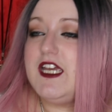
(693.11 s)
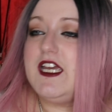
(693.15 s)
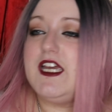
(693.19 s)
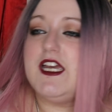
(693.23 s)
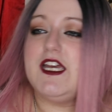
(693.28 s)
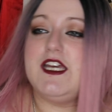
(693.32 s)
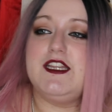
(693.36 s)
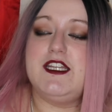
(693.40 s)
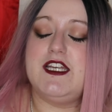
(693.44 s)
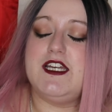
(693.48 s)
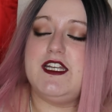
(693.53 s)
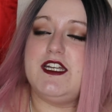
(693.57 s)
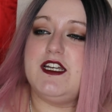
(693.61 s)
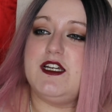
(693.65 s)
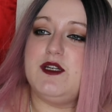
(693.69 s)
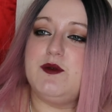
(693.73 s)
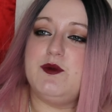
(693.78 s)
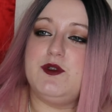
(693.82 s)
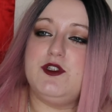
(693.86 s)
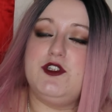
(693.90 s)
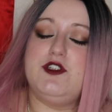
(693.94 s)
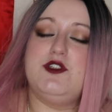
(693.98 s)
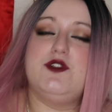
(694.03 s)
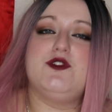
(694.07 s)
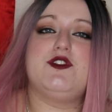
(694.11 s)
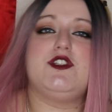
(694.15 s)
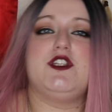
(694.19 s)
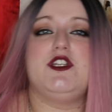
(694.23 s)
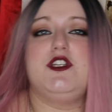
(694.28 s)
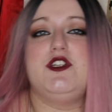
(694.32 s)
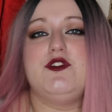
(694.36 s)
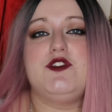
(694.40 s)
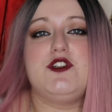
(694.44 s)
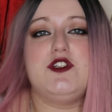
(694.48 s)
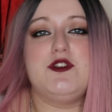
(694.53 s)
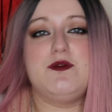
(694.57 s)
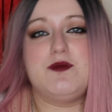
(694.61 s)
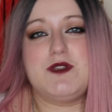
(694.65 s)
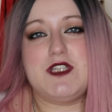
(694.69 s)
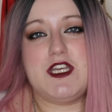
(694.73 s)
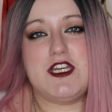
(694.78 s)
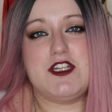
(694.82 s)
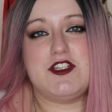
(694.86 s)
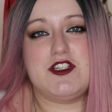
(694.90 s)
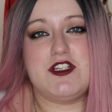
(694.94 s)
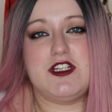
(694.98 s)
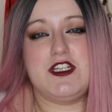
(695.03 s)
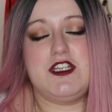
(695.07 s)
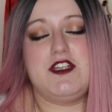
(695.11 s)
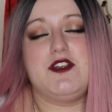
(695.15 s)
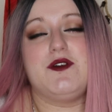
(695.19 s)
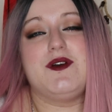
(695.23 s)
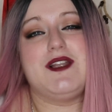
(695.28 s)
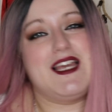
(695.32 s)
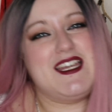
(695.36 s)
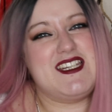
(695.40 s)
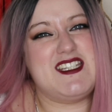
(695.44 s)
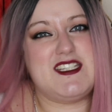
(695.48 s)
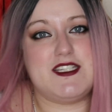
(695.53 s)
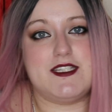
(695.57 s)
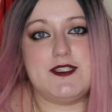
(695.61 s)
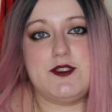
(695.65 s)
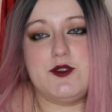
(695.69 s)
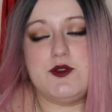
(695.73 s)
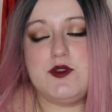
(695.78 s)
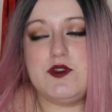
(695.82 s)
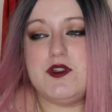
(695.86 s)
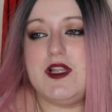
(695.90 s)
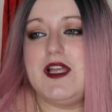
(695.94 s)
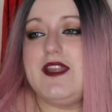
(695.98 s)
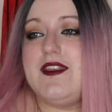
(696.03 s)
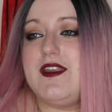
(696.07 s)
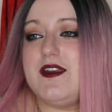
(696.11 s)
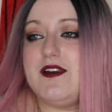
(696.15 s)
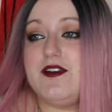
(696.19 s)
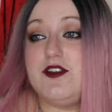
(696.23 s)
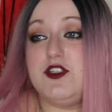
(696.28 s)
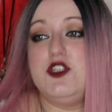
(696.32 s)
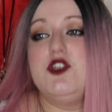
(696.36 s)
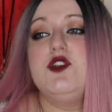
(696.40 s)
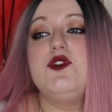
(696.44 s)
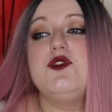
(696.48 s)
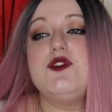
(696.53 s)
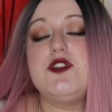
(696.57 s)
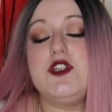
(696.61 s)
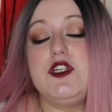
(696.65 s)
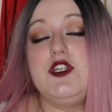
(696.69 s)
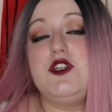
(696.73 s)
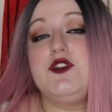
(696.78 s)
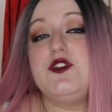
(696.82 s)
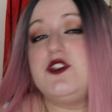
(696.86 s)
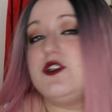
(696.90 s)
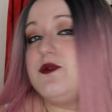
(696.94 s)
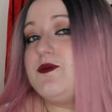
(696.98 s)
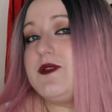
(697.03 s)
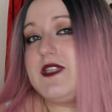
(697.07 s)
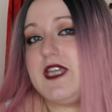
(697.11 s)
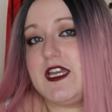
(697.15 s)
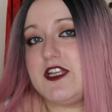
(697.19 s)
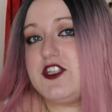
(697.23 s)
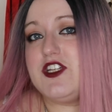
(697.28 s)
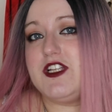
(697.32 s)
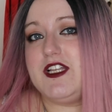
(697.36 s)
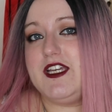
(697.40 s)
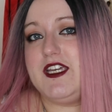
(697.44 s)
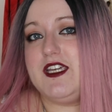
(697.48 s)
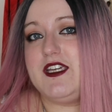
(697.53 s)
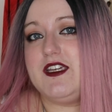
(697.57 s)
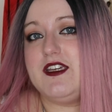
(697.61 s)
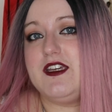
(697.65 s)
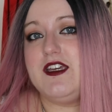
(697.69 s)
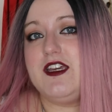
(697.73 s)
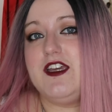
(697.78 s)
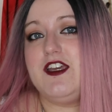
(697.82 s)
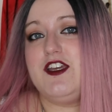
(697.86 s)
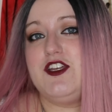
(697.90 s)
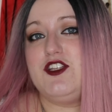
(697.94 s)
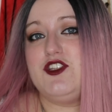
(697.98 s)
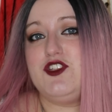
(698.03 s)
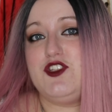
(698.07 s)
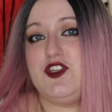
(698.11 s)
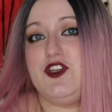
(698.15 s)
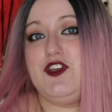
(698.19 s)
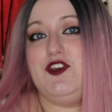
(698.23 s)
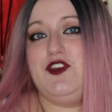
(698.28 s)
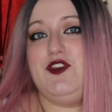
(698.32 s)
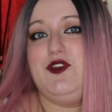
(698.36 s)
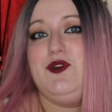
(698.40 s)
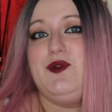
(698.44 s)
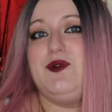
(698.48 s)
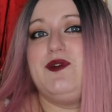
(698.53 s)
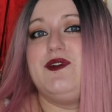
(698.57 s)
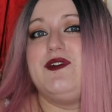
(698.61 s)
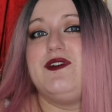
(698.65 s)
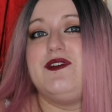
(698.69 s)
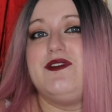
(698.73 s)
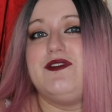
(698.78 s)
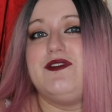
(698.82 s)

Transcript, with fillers: and then I will use the YouTube scheduling, you know, I'll edit it all, and then I'll use the YouTube scheduling to